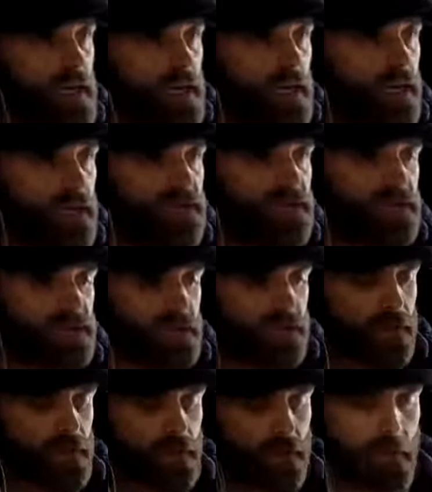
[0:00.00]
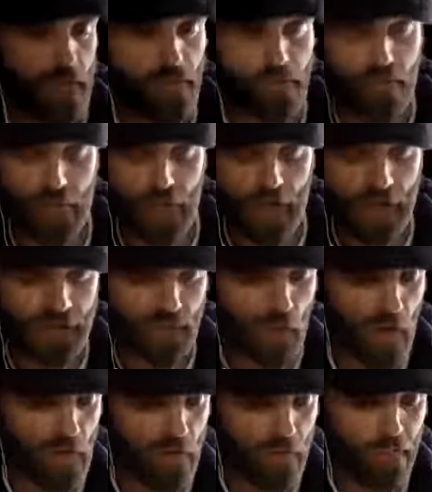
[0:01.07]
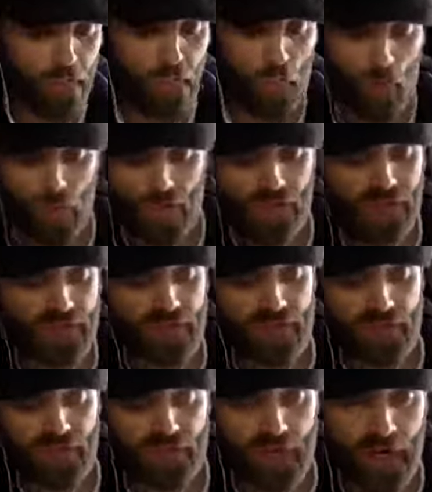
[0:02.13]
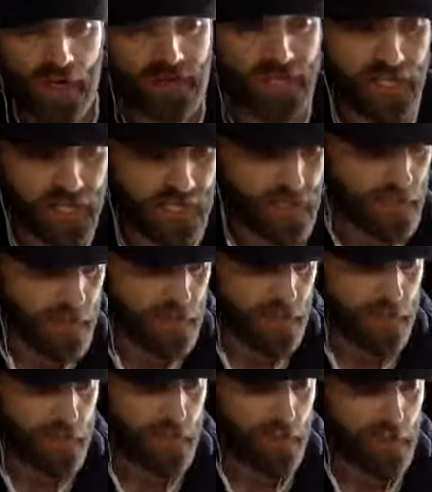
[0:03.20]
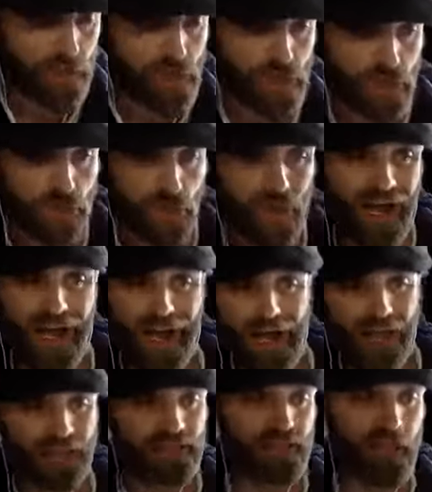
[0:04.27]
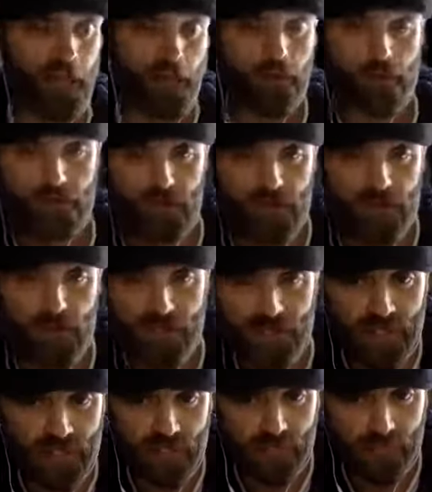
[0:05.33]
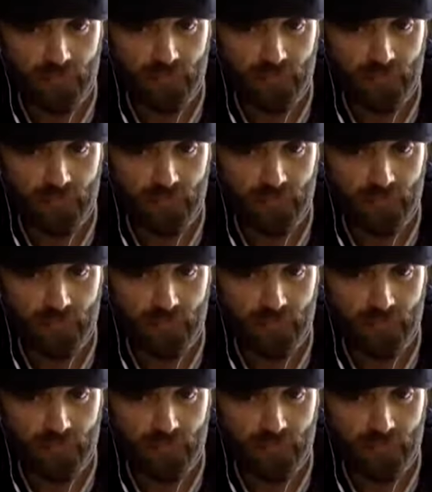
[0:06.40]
is, is what affords Gardaí to act out of jurisdiction